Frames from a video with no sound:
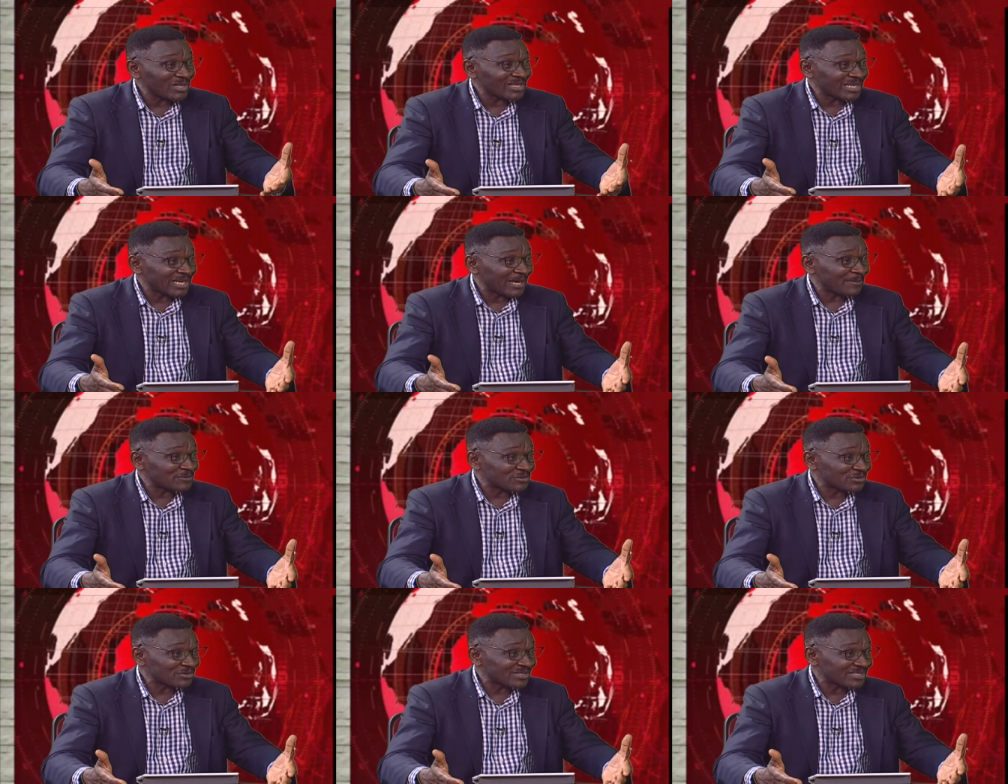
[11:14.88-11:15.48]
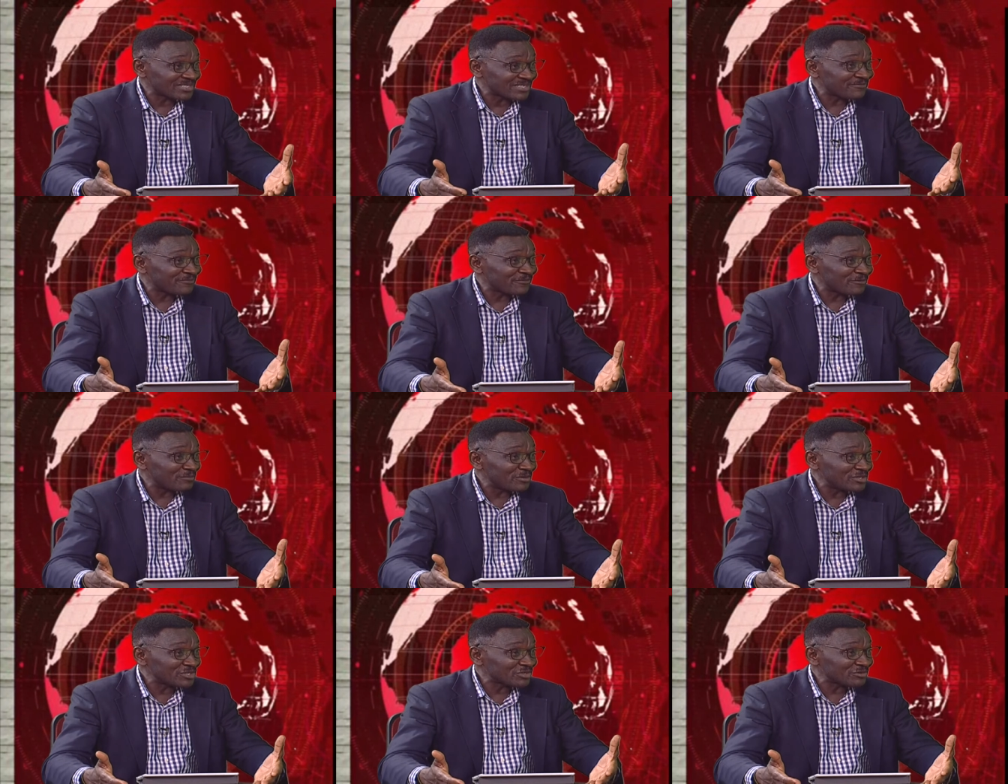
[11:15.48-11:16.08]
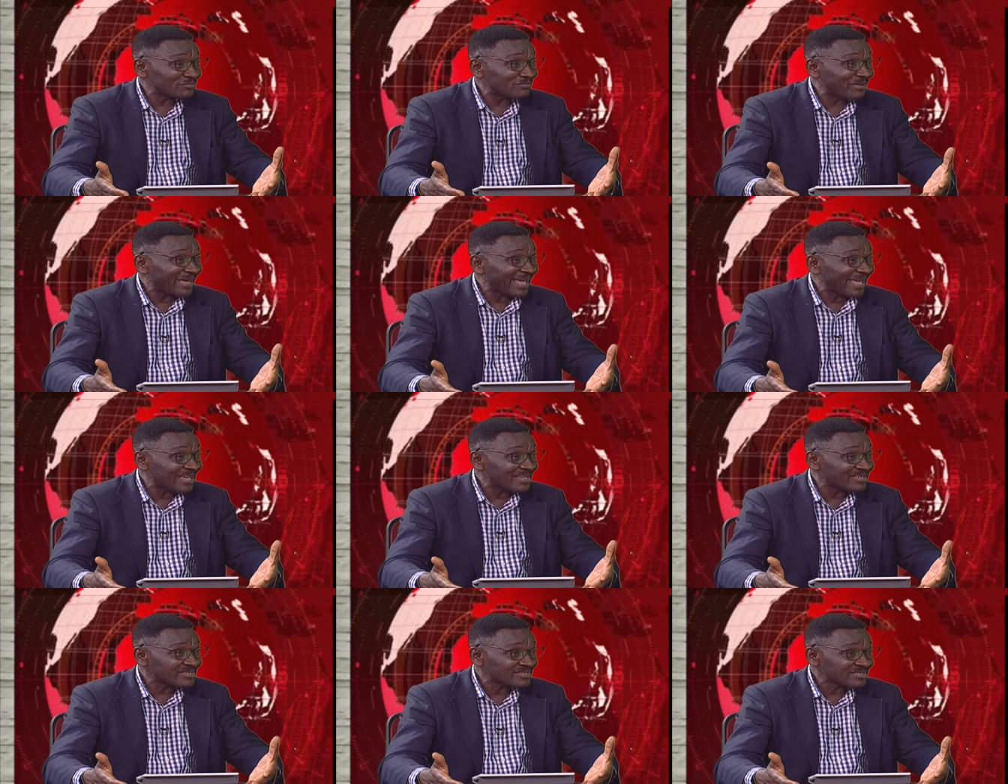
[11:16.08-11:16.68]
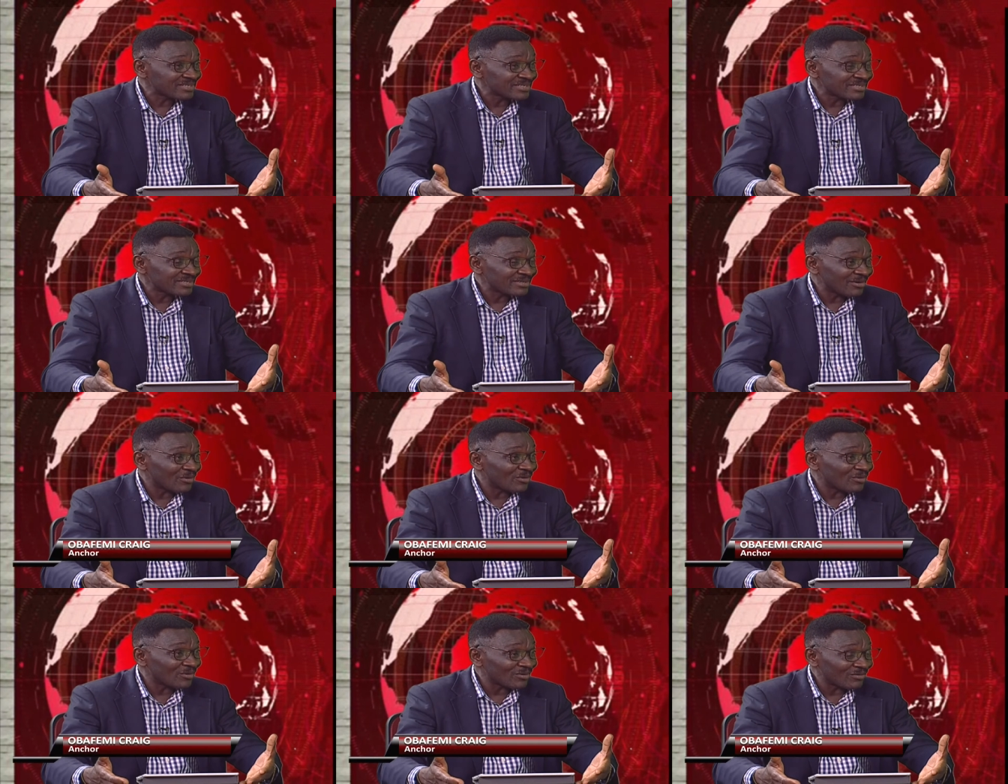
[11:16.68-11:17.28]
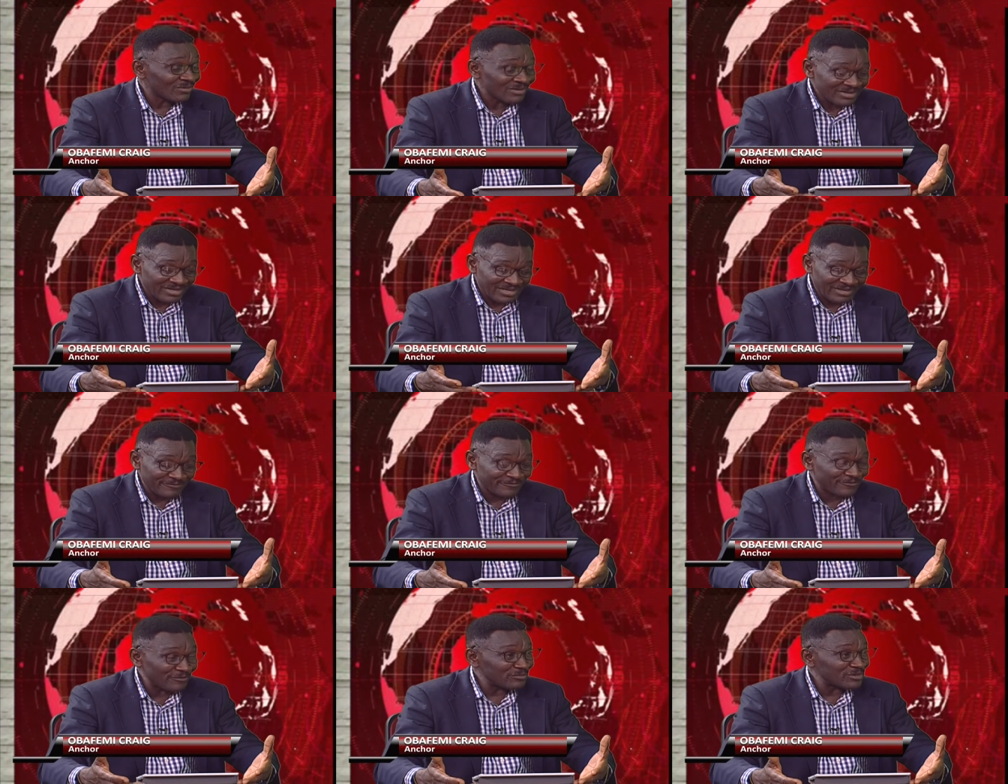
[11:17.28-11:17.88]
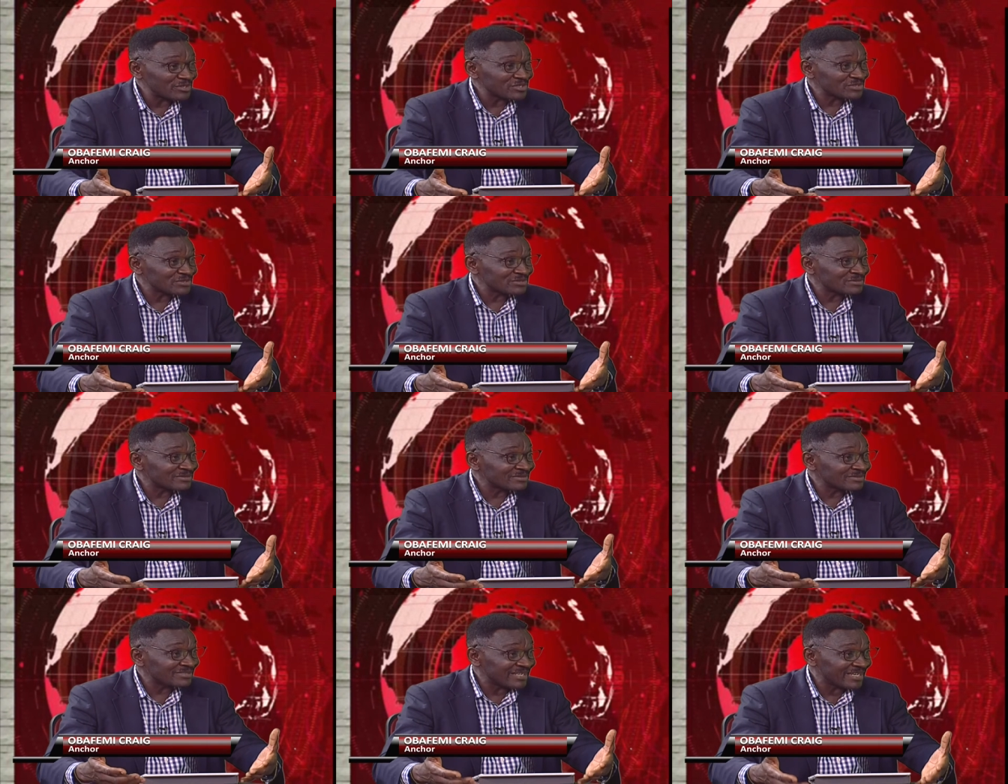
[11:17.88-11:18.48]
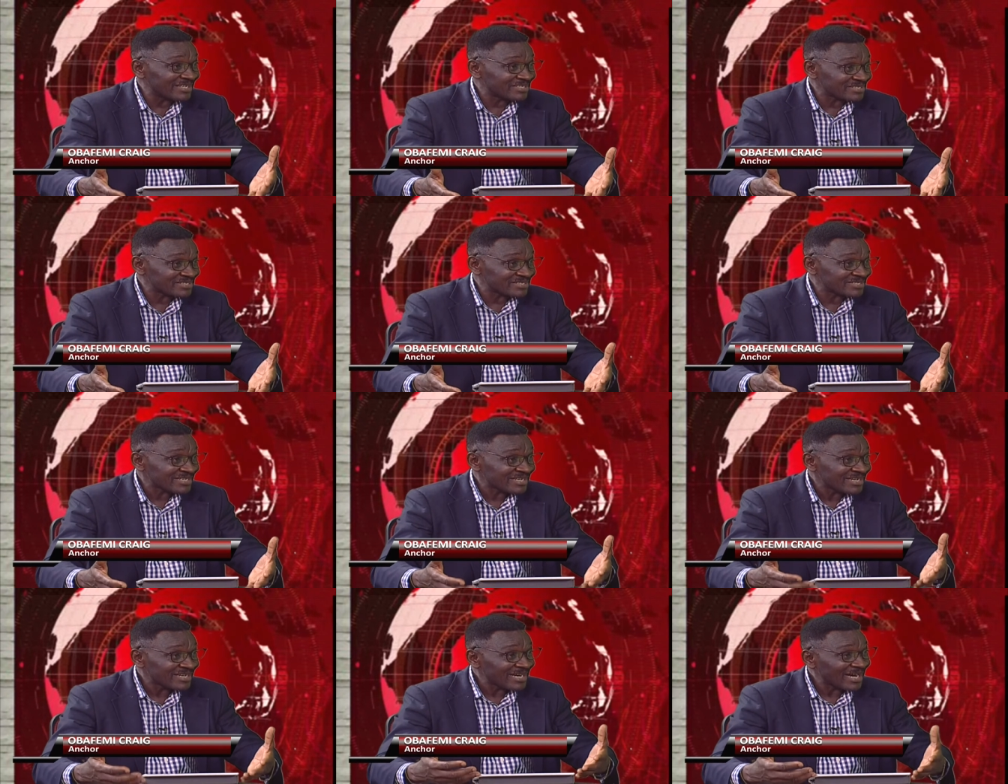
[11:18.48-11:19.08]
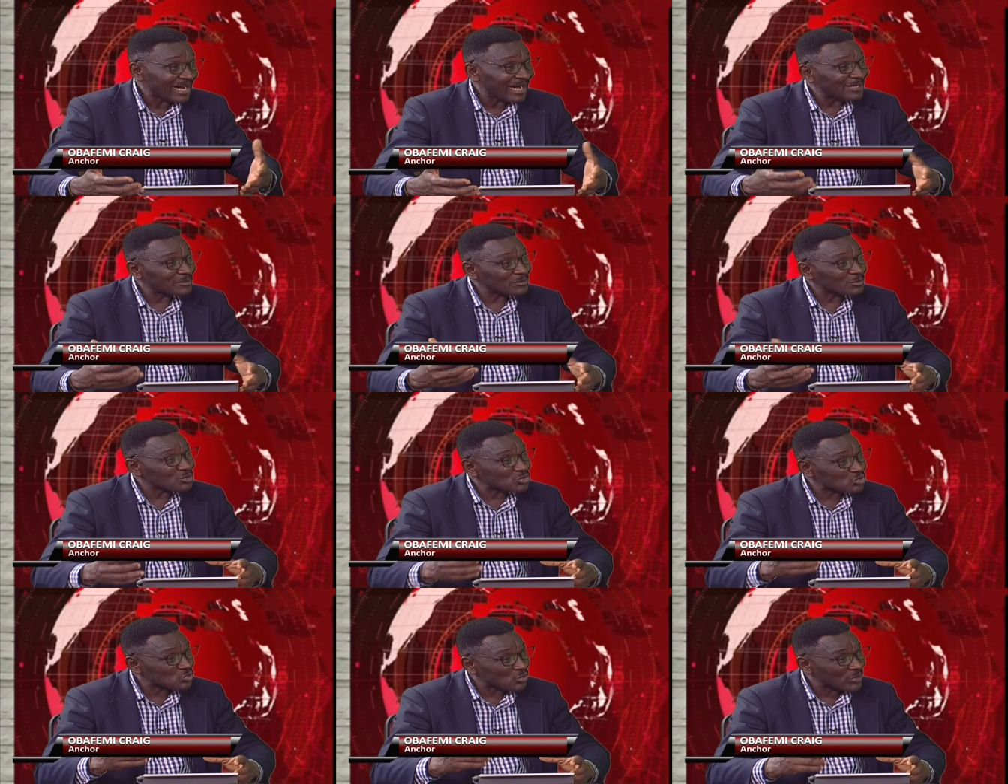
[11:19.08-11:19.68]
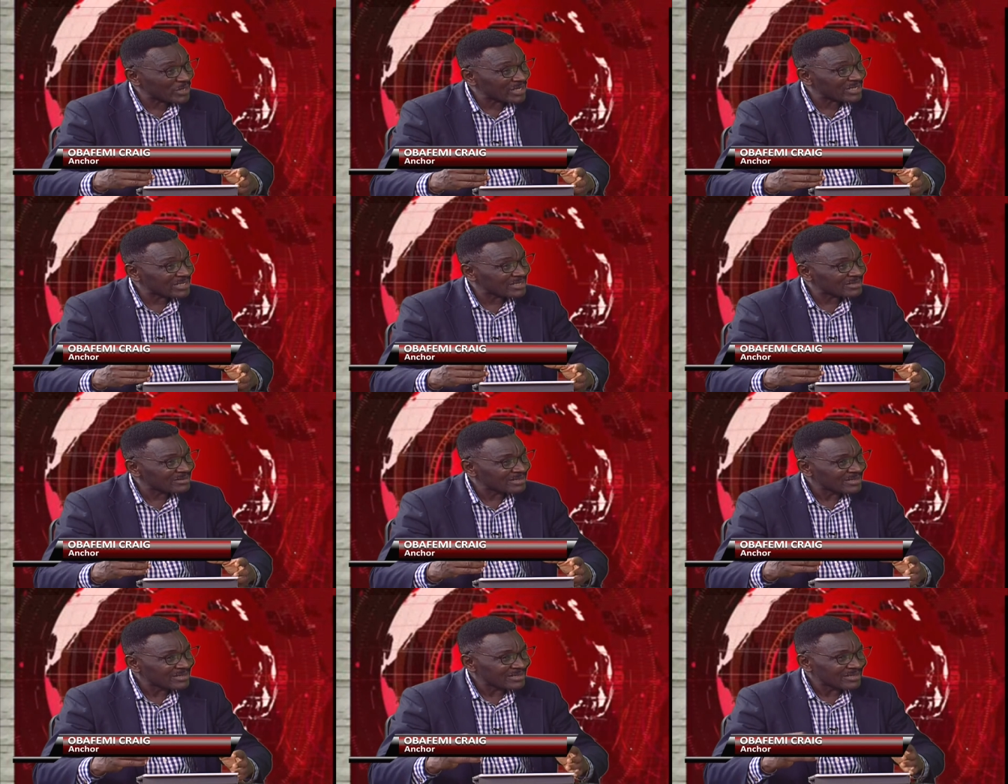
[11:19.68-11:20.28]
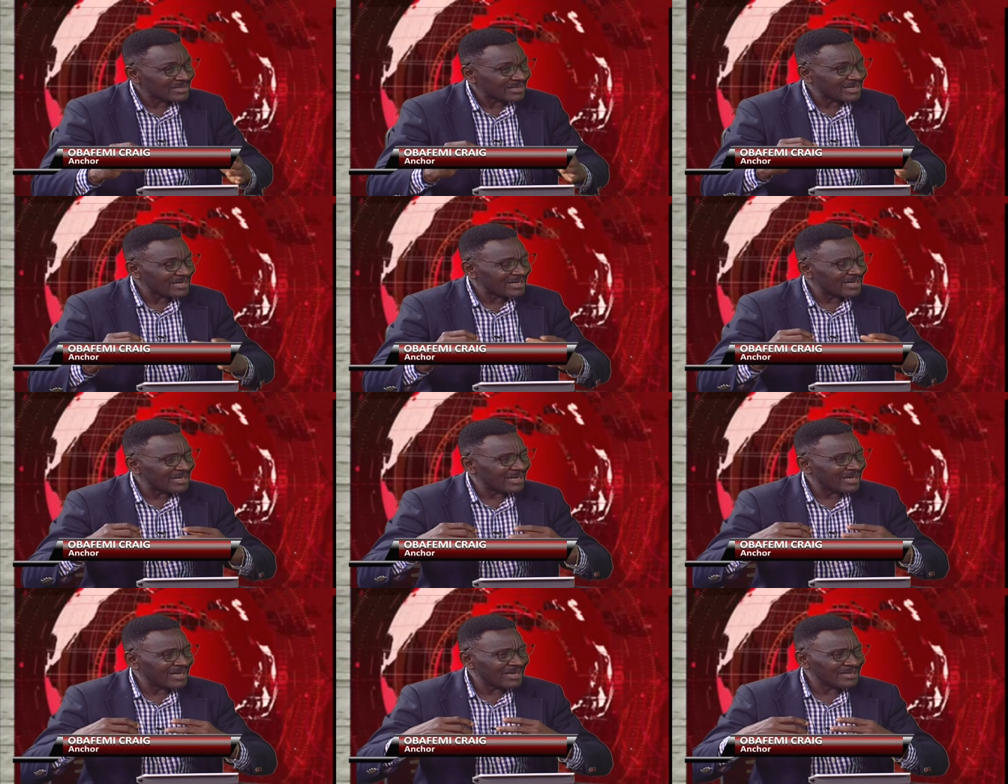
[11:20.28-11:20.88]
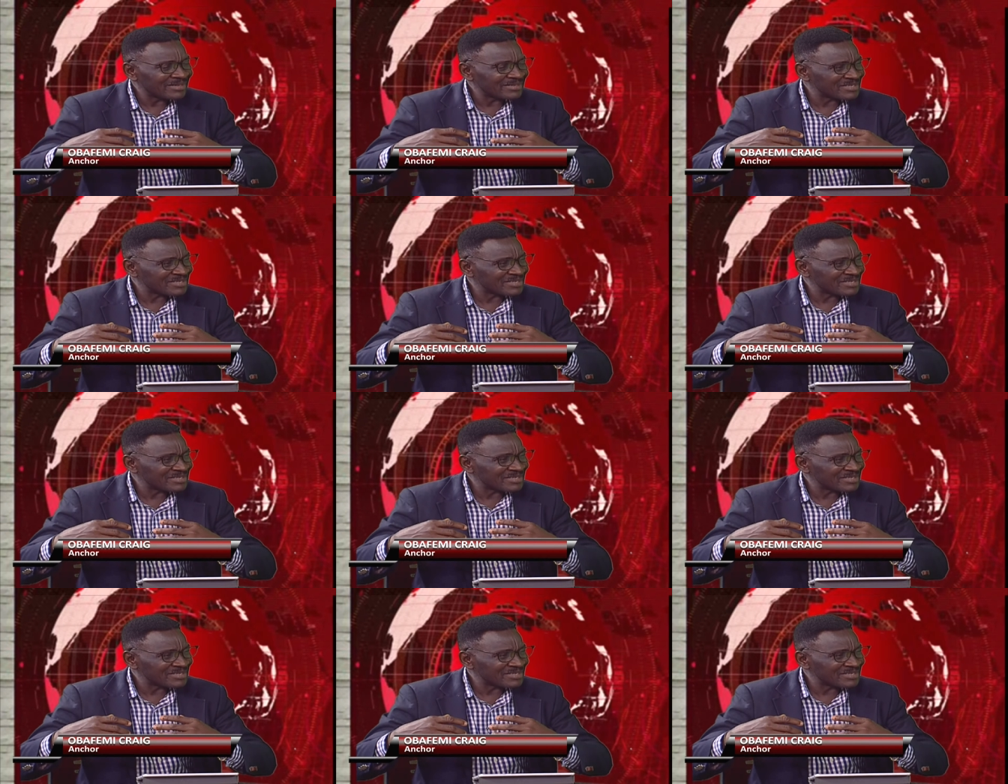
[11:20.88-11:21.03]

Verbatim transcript: captured as information base or information data are not well uh,